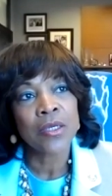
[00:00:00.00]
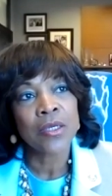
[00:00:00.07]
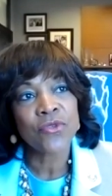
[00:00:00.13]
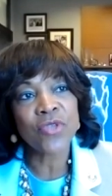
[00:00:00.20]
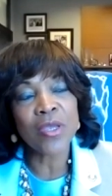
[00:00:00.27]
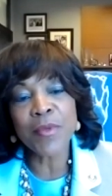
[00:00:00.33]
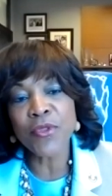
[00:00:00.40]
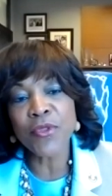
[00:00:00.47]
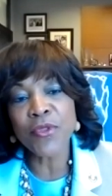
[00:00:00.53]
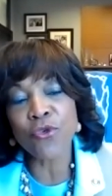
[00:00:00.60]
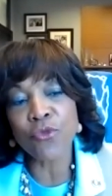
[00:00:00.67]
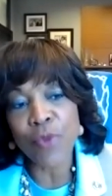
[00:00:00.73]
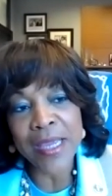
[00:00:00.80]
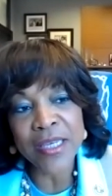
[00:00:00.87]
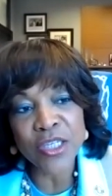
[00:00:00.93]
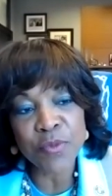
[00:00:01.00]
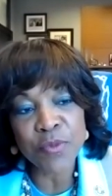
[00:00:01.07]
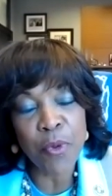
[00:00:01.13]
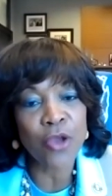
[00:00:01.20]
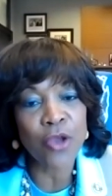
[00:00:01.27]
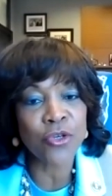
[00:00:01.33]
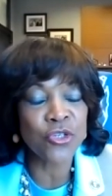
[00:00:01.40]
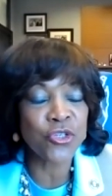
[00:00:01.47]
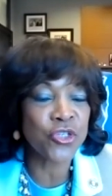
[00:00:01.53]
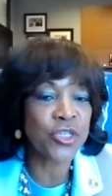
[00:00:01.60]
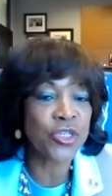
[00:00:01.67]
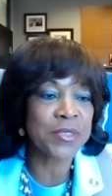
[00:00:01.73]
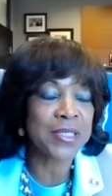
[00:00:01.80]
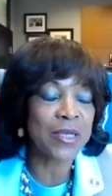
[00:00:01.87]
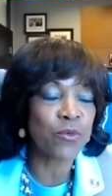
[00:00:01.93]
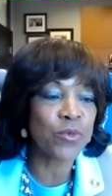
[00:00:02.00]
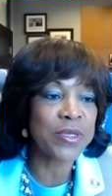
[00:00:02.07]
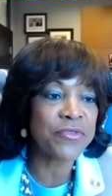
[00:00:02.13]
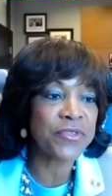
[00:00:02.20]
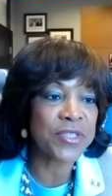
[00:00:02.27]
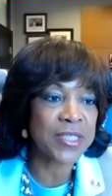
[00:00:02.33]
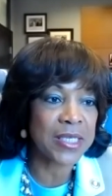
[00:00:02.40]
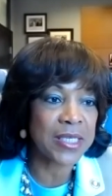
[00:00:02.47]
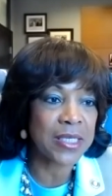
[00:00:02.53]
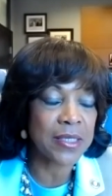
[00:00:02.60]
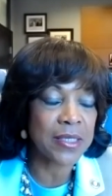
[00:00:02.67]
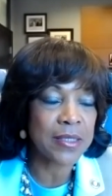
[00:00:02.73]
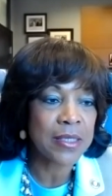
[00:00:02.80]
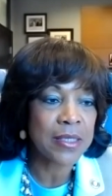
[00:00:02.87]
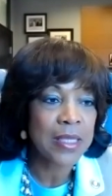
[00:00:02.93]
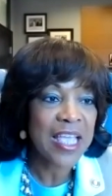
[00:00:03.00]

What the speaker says: some of the greatest partnerships that we've seen